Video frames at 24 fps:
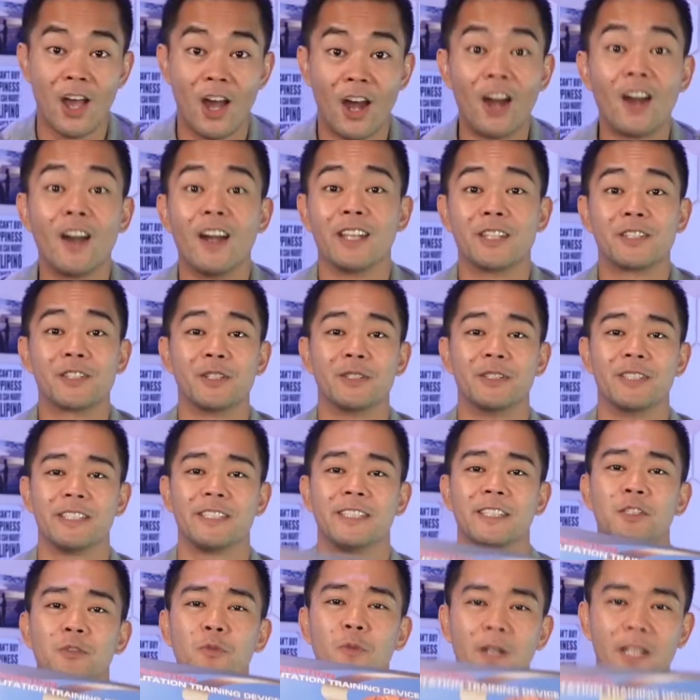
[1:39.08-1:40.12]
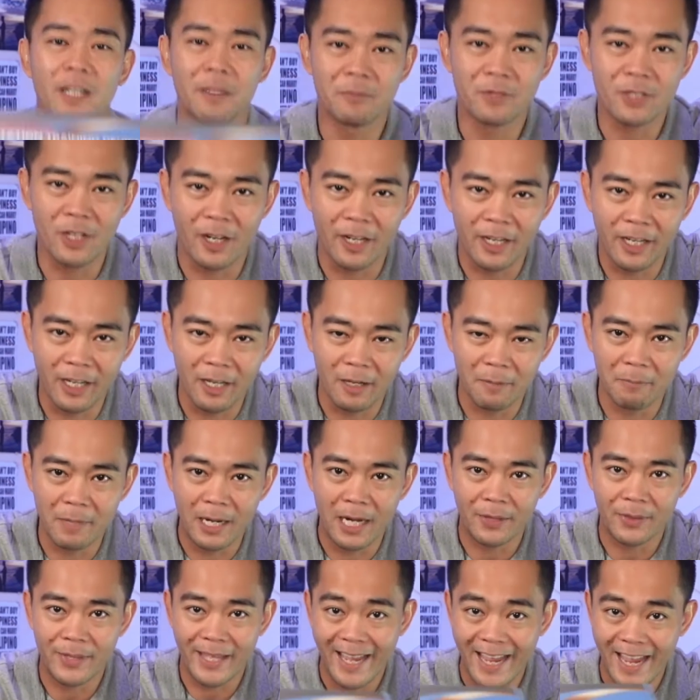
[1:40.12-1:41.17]
All right, so this is what I'm talking
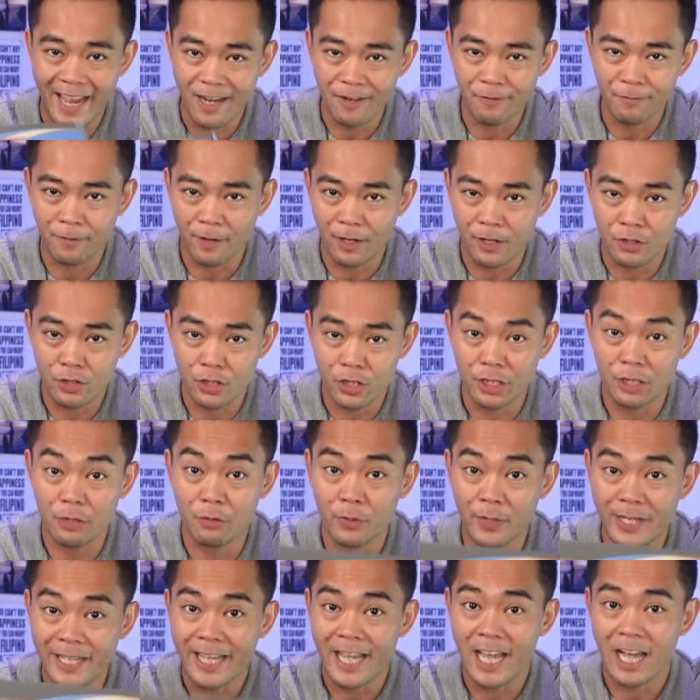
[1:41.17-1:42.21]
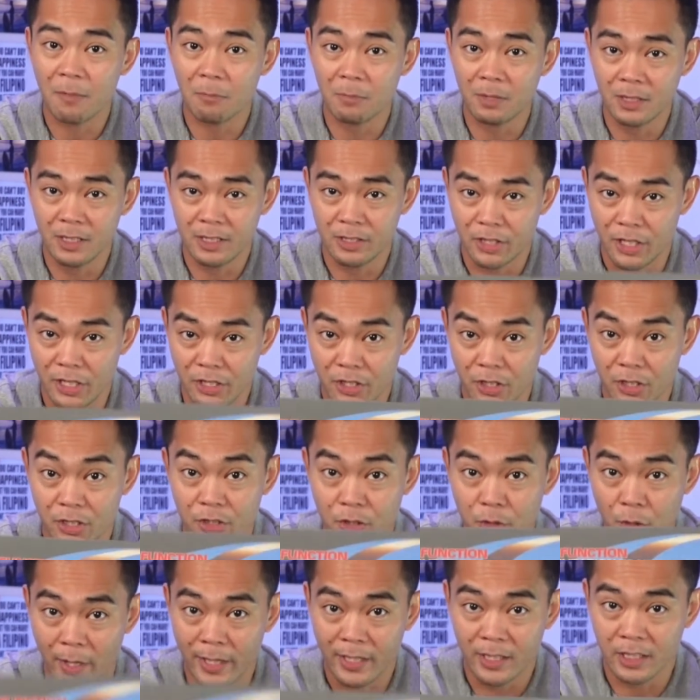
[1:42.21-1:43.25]
about, the hand function rehabilitation
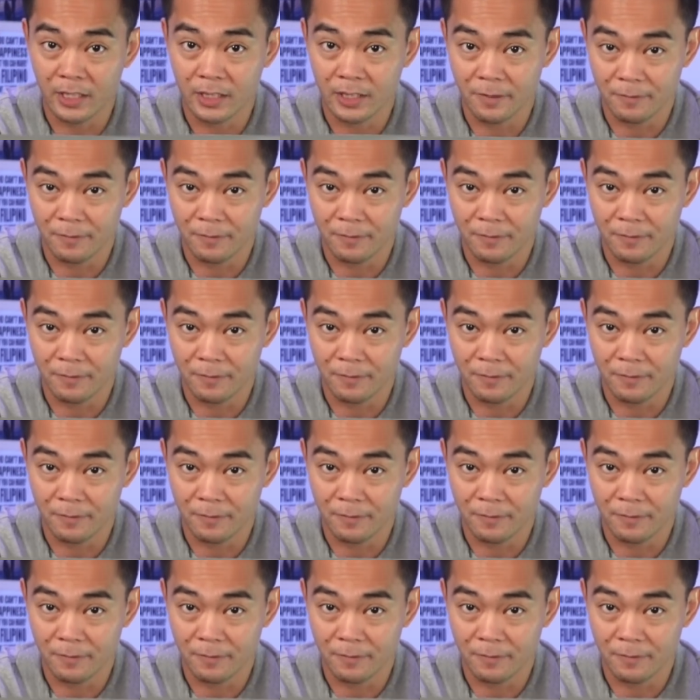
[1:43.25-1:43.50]
training